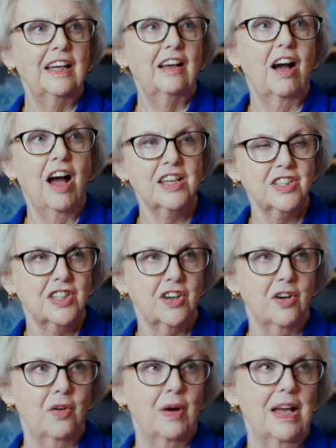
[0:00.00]

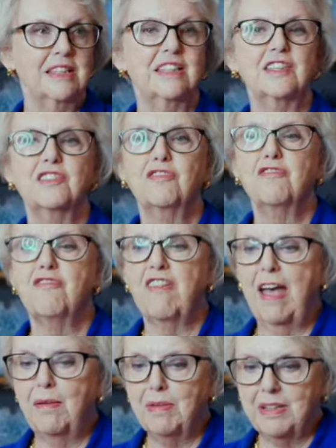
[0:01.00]
Costco has this
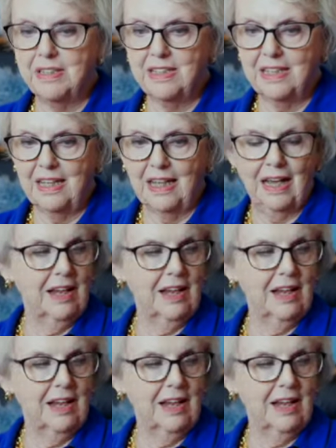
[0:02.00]
fabulous thing.